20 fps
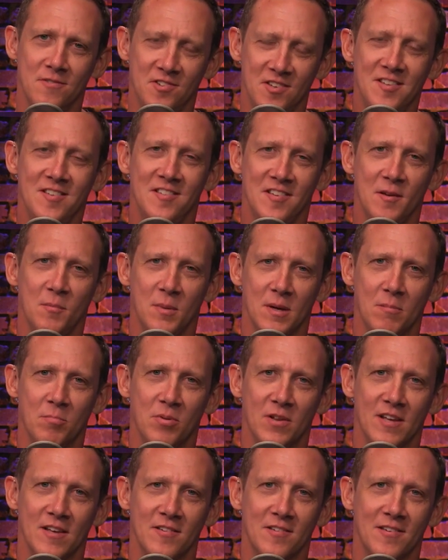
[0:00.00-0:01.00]
CC me,
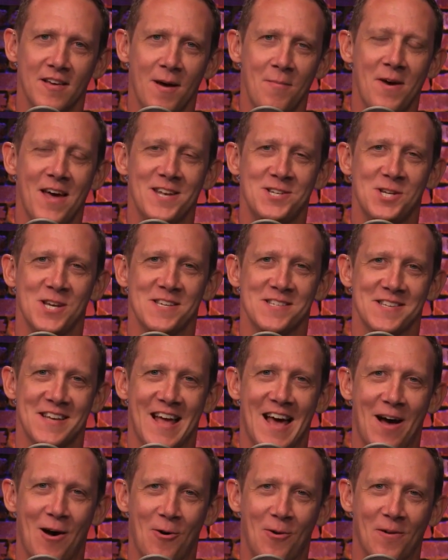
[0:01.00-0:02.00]
please. I'm at Jason
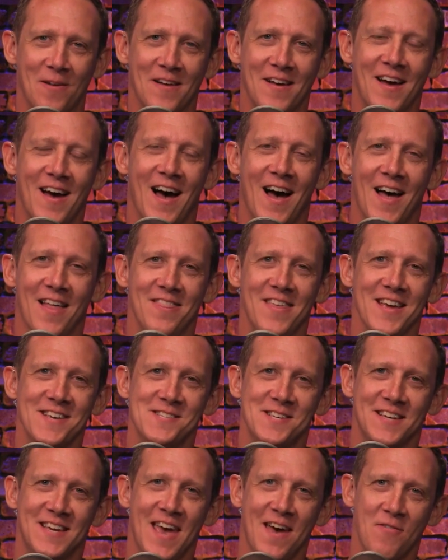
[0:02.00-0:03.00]
Howell. Uh,
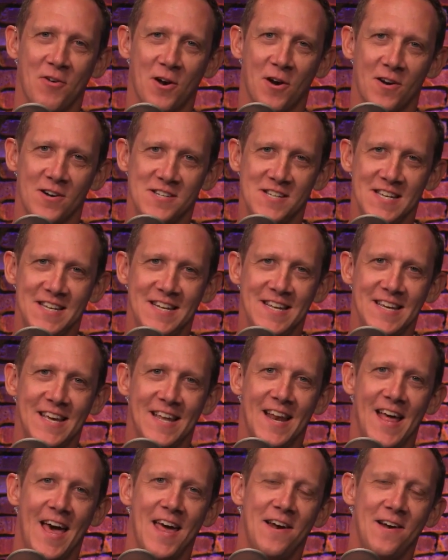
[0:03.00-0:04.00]
thanks to Kevin, our TD
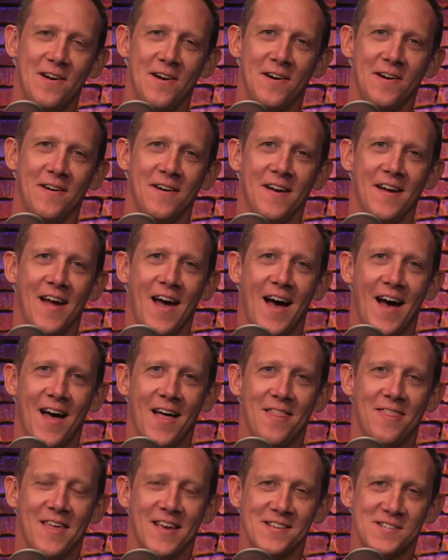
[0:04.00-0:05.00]
and editor.
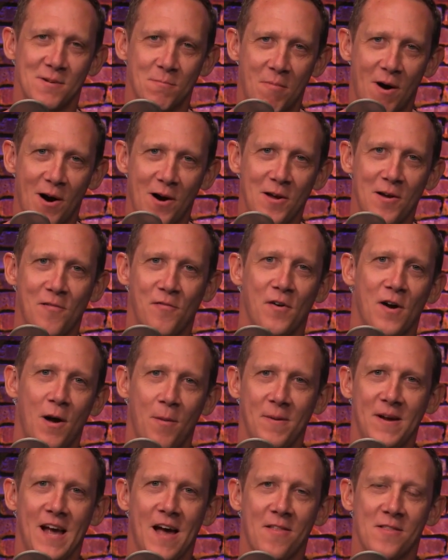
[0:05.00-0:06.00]
Uh, thanks to Mario for
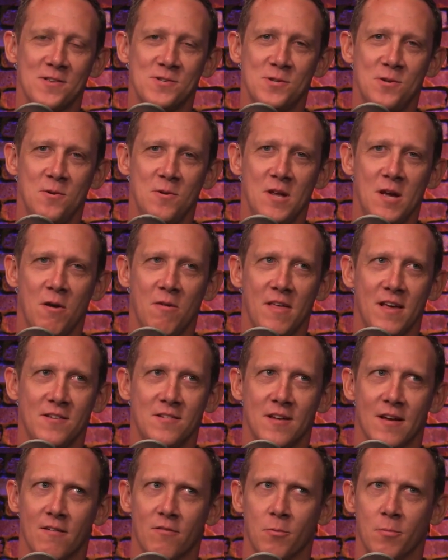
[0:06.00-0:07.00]
helping out in the studio. Thanks
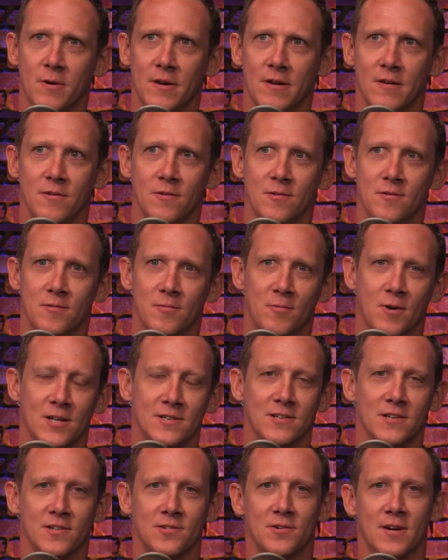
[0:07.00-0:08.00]
to everybody who's
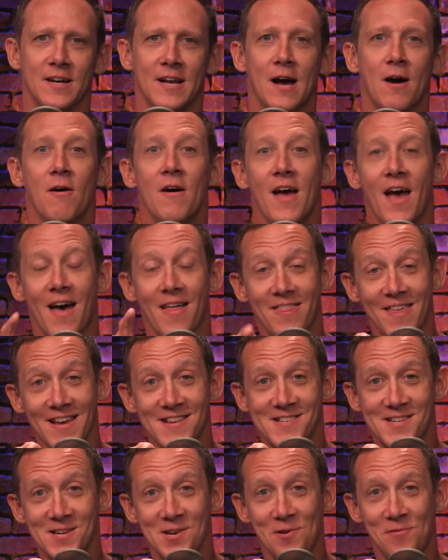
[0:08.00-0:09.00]
watching us right now. And
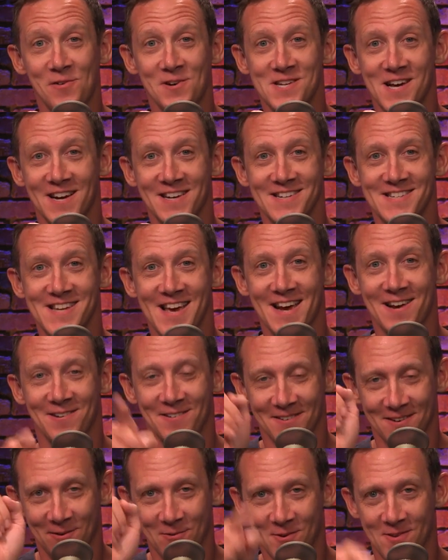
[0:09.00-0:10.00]
thanks to you for talking tech.
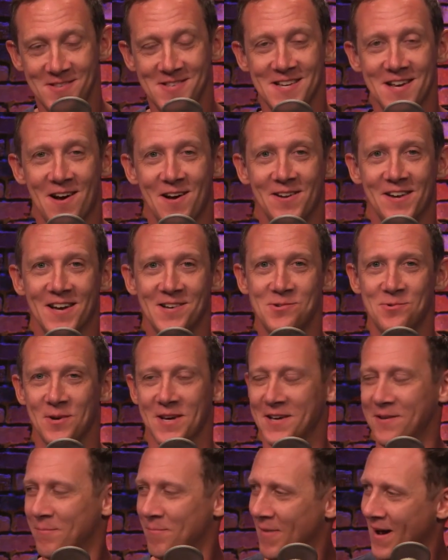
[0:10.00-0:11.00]
We'll see y'all next
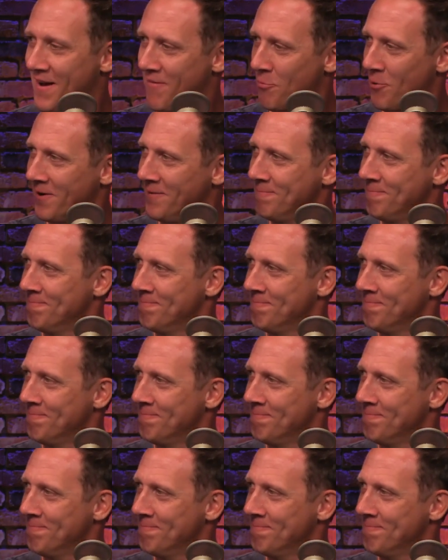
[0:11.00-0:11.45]
week. Bye, everyone.